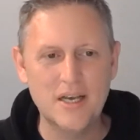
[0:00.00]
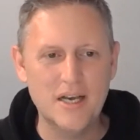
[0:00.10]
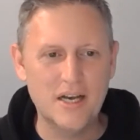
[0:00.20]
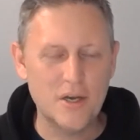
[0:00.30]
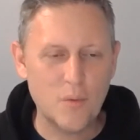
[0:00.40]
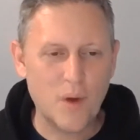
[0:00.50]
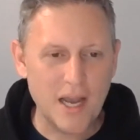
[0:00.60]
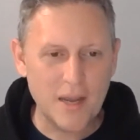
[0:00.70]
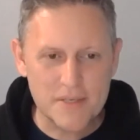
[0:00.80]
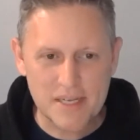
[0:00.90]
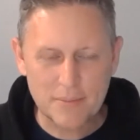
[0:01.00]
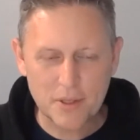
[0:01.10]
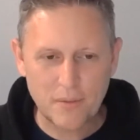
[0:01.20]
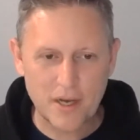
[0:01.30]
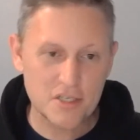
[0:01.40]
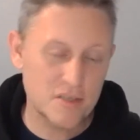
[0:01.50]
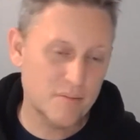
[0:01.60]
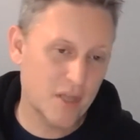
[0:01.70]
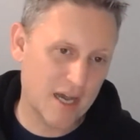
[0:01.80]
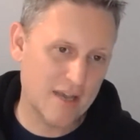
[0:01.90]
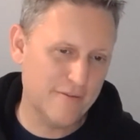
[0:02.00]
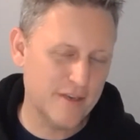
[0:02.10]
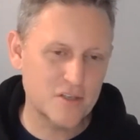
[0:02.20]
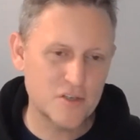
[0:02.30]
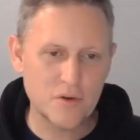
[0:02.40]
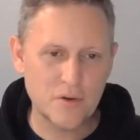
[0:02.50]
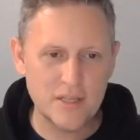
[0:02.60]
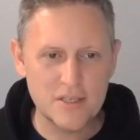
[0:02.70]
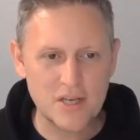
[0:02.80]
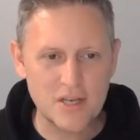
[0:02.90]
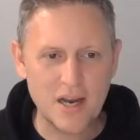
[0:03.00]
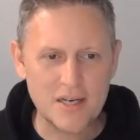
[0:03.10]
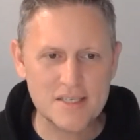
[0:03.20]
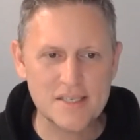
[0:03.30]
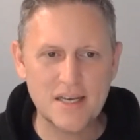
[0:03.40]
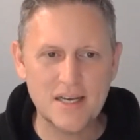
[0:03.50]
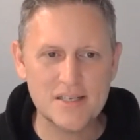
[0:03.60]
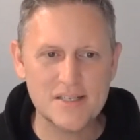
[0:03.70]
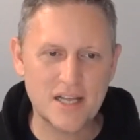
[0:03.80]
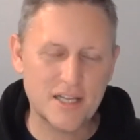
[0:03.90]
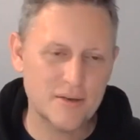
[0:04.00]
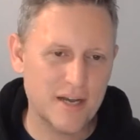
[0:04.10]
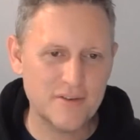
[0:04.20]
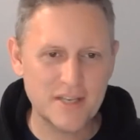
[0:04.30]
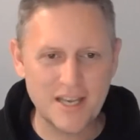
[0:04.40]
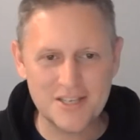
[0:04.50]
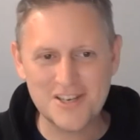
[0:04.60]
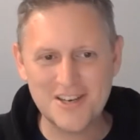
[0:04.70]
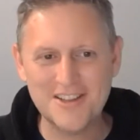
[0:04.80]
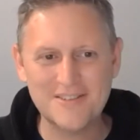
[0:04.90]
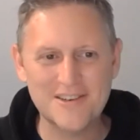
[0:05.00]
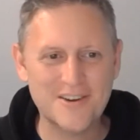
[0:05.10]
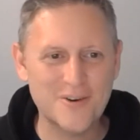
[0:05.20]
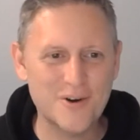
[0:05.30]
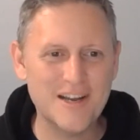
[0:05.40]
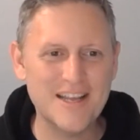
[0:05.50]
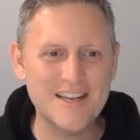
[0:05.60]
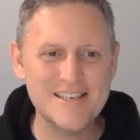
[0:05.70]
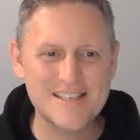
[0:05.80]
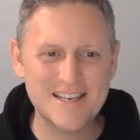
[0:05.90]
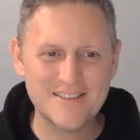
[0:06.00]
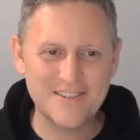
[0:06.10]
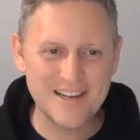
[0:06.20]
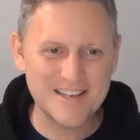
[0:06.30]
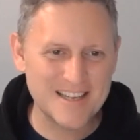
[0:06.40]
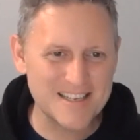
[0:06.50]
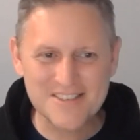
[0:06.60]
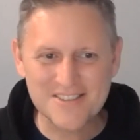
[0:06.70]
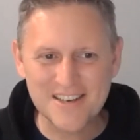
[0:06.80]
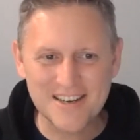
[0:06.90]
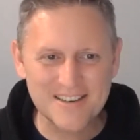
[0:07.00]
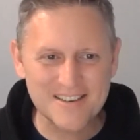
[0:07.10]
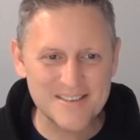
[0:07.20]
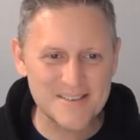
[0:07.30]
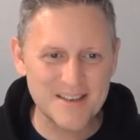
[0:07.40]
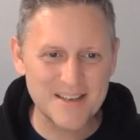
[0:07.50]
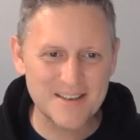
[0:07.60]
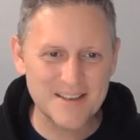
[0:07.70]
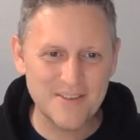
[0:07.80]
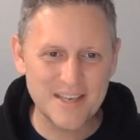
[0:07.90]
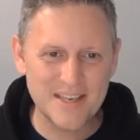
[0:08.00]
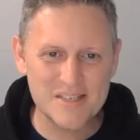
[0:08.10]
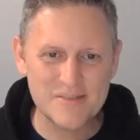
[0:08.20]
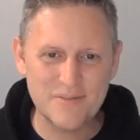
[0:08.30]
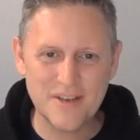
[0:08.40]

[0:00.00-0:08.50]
Nawai was able to watch them live. He enjoyed the talks. Sally will have to catch it on the recordings. Ryan Kinstra is giving his